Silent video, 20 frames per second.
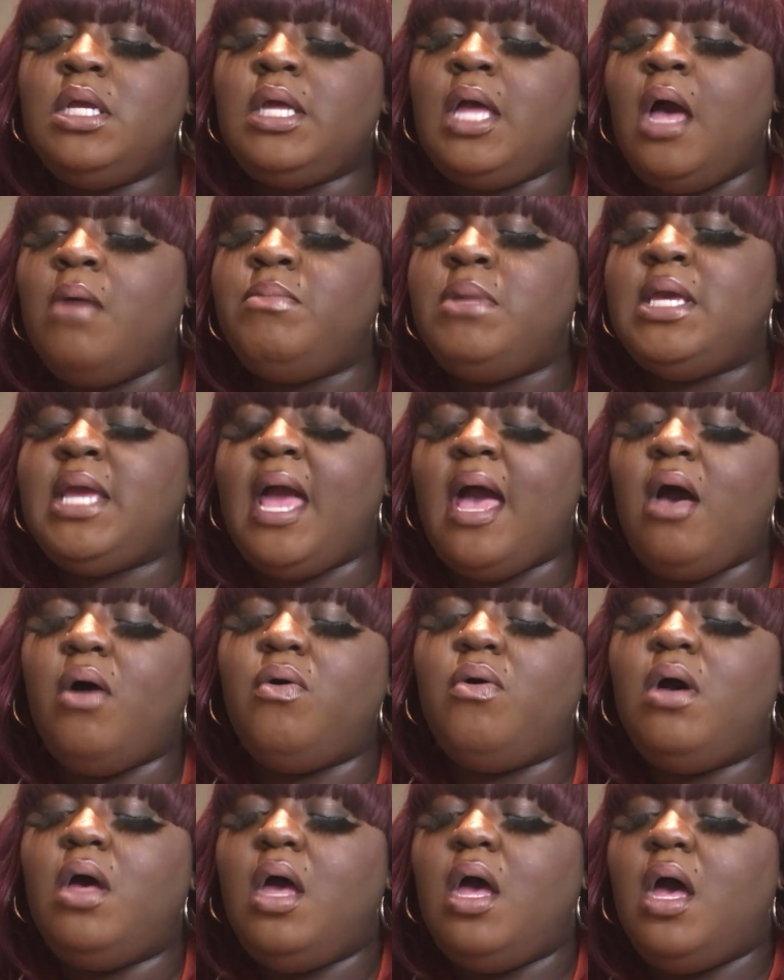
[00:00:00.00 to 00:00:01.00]
Coming
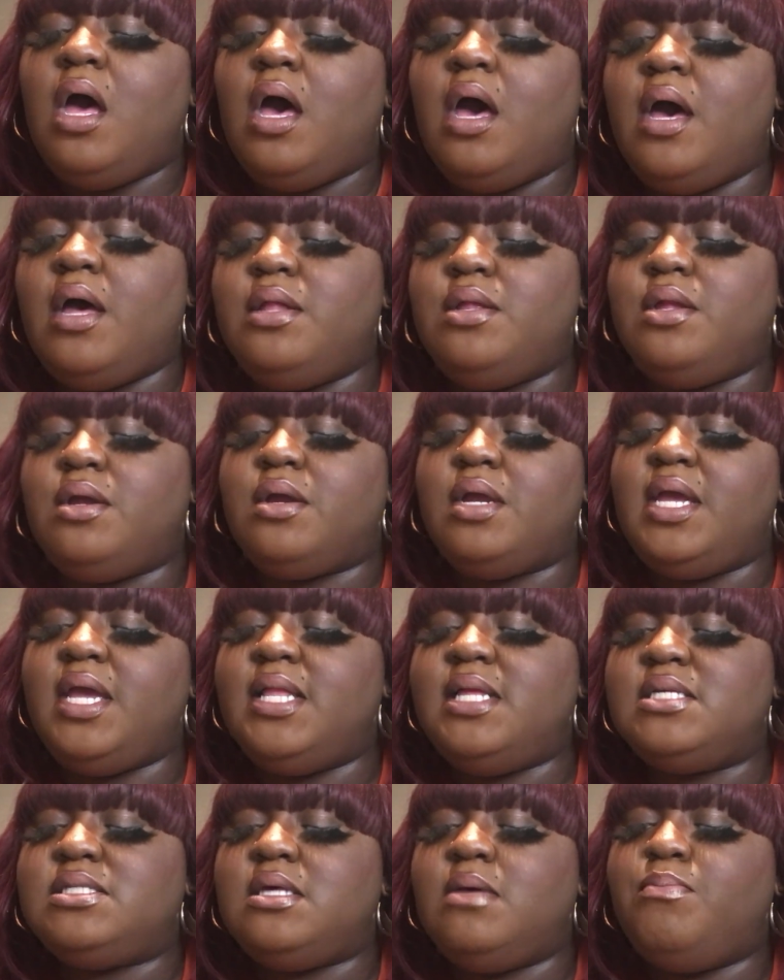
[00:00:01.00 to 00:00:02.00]
out under
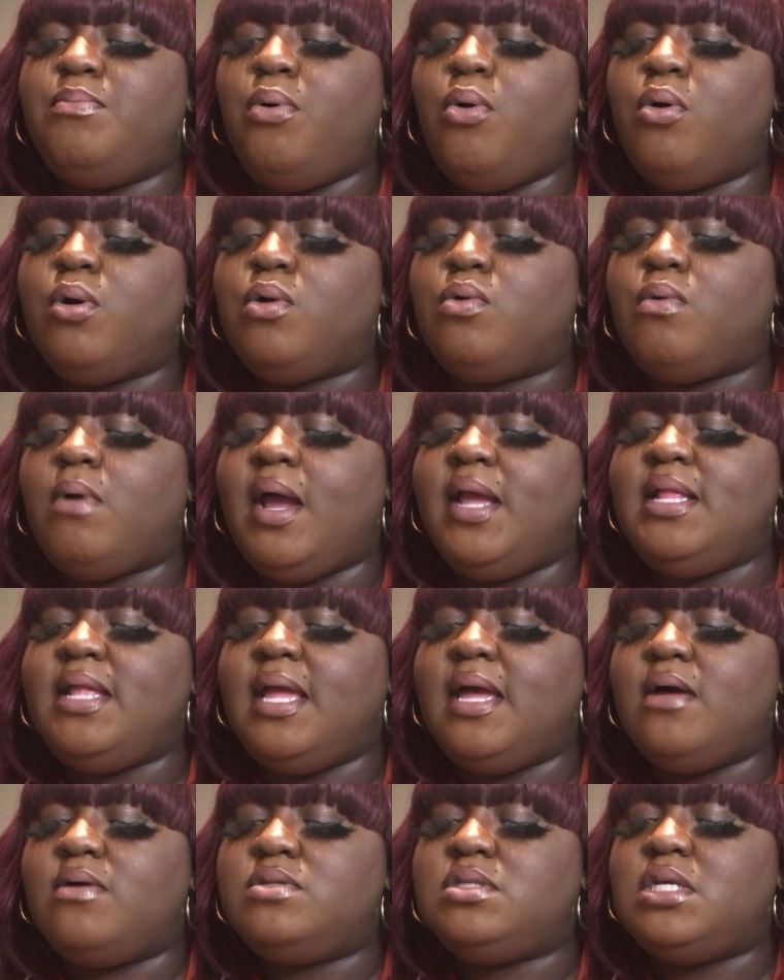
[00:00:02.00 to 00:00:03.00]
it is important right
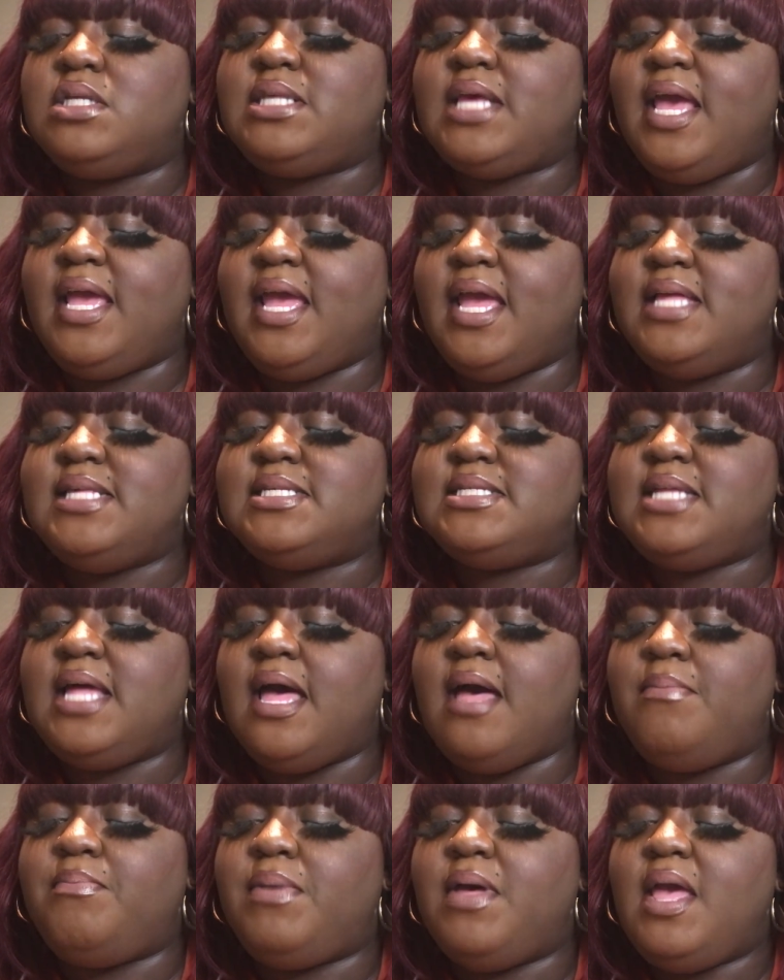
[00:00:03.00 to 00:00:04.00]
now to take a
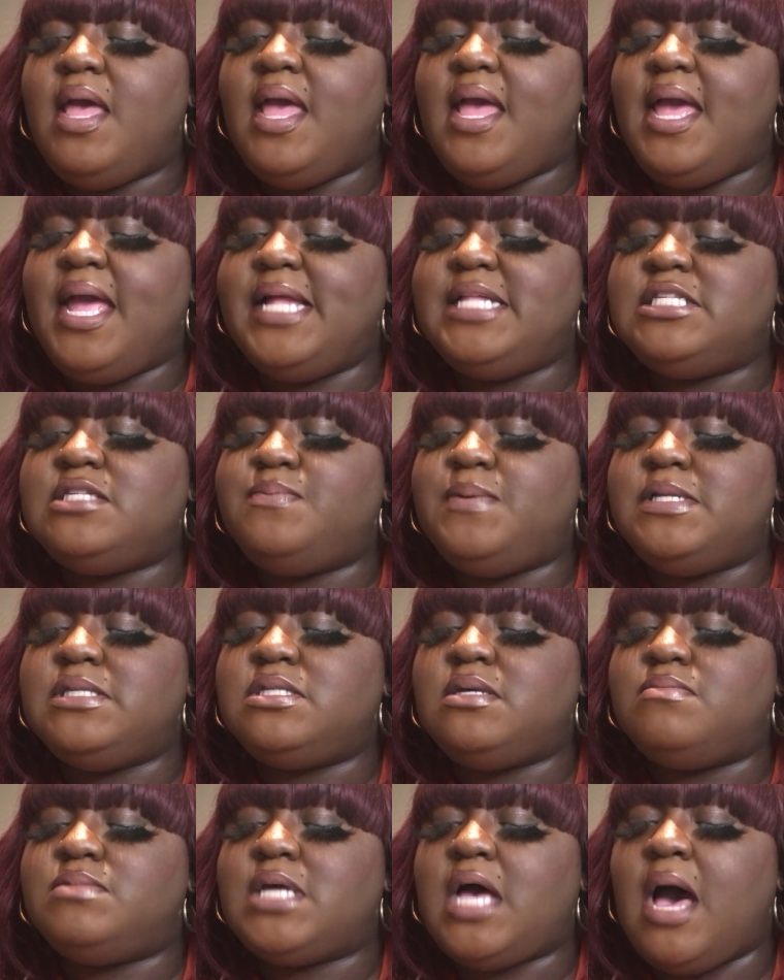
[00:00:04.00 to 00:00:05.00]
step and
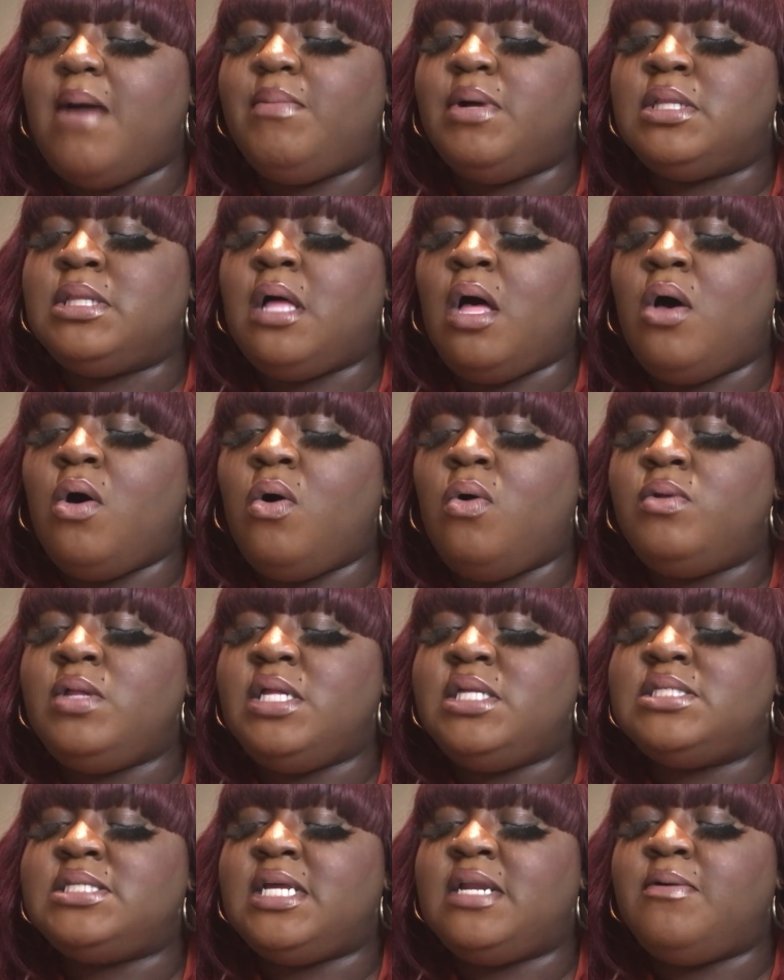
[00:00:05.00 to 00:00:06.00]
spend some time alone
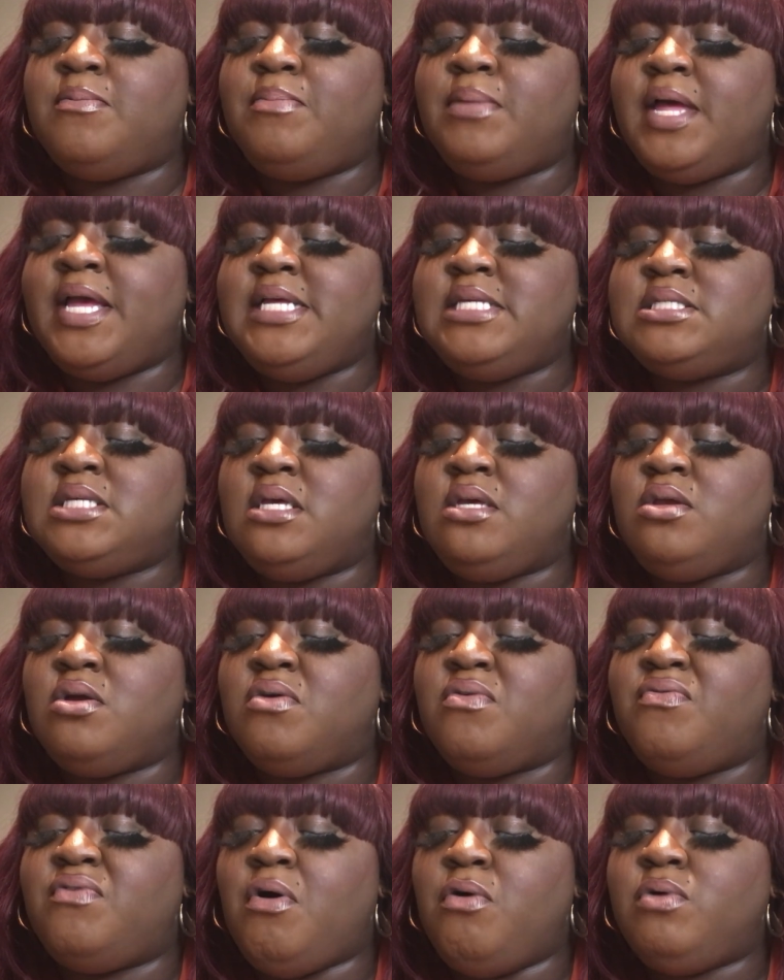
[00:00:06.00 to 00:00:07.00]
instead of placing
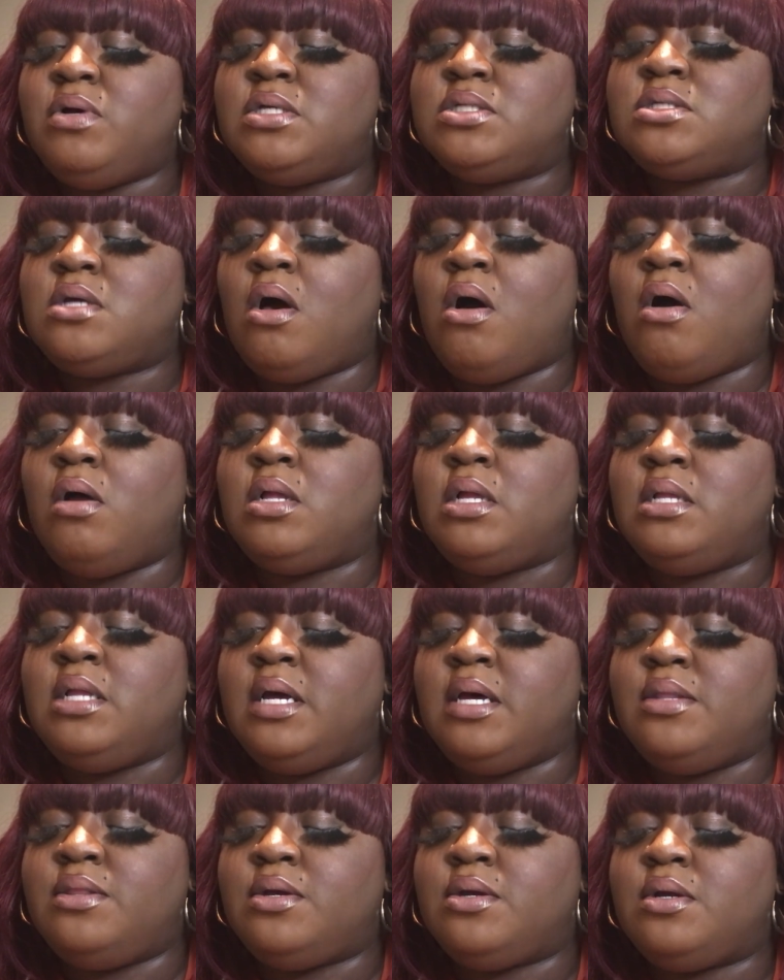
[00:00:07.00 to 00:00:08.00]
your focus on
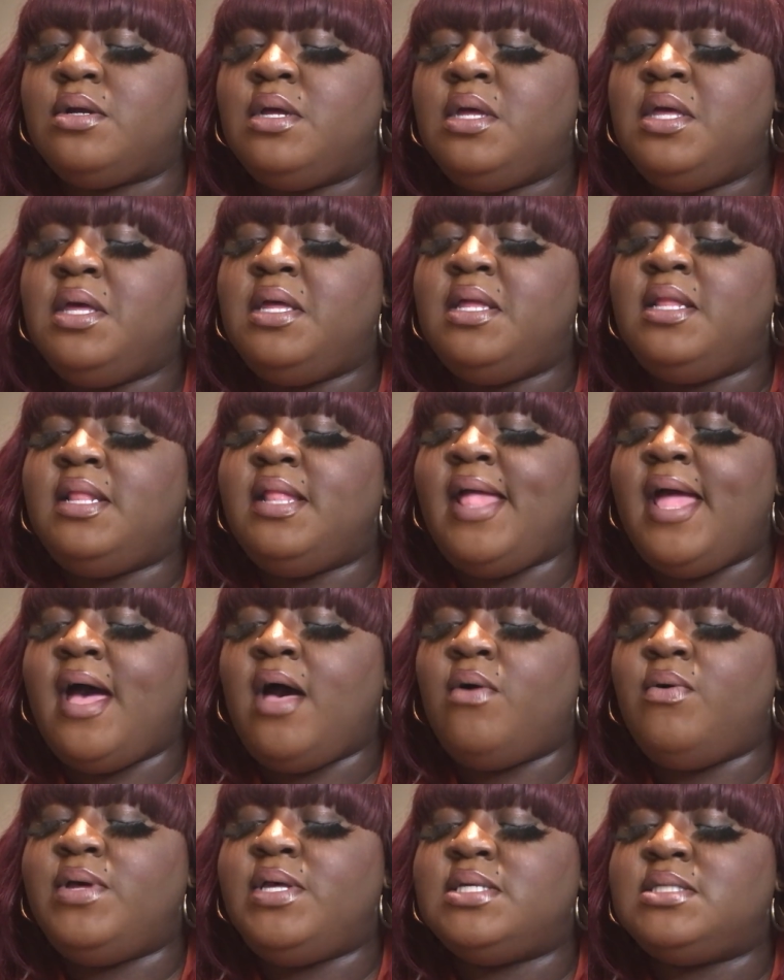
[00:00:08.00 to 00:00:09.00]
another.
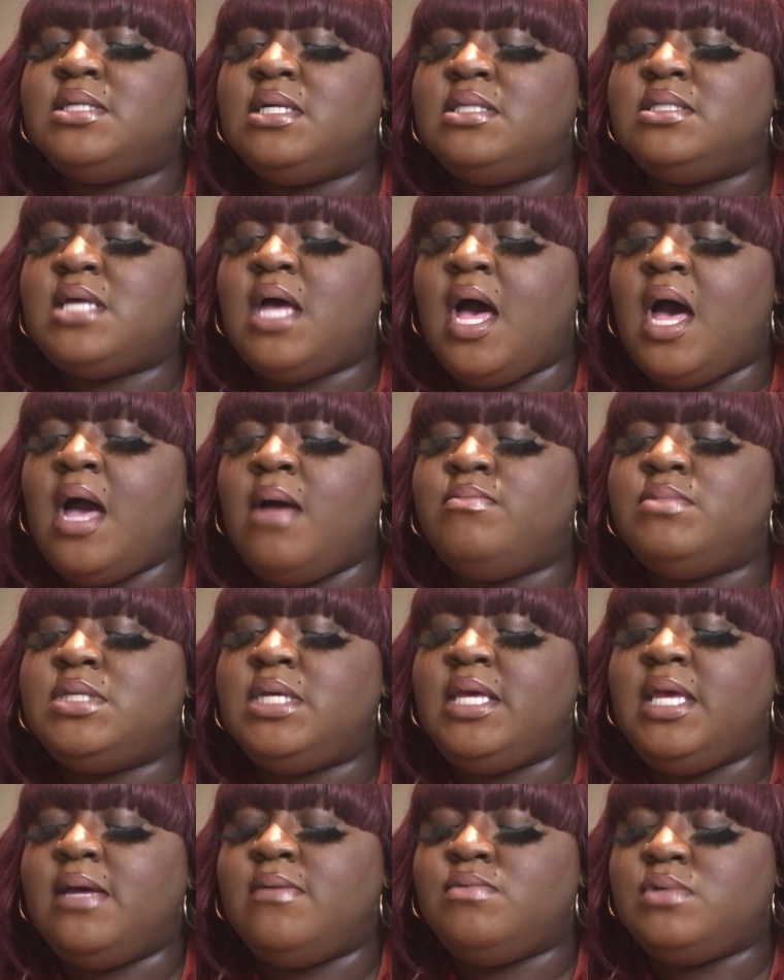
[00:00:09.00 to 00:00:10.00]
Now is the time
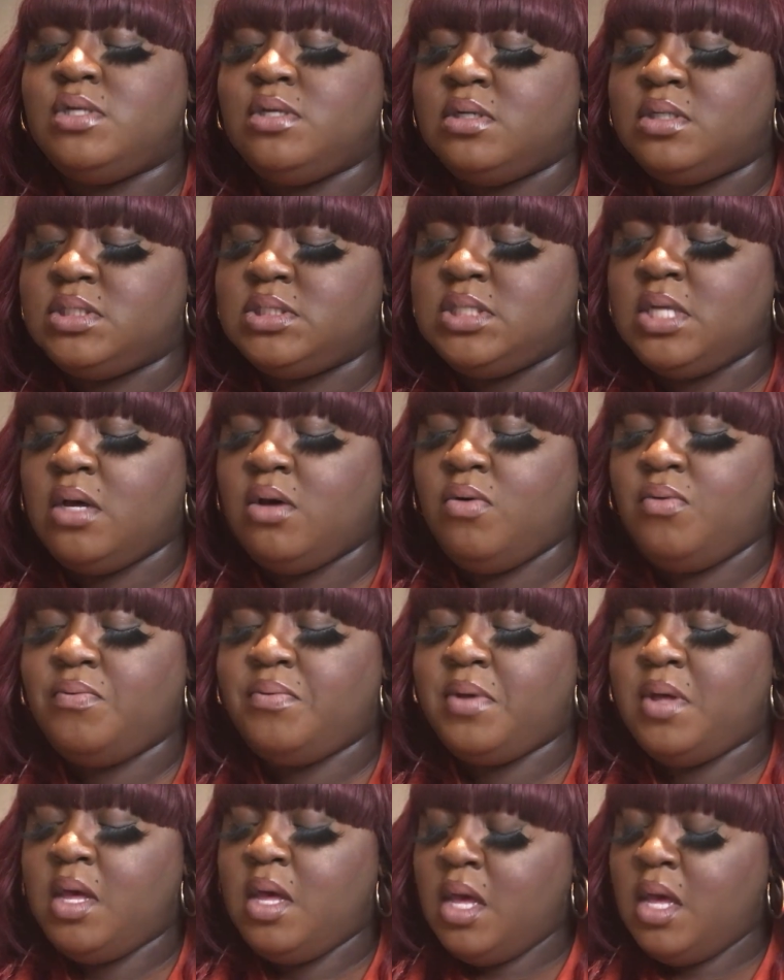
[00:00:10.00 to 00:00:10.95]
to give to yourself.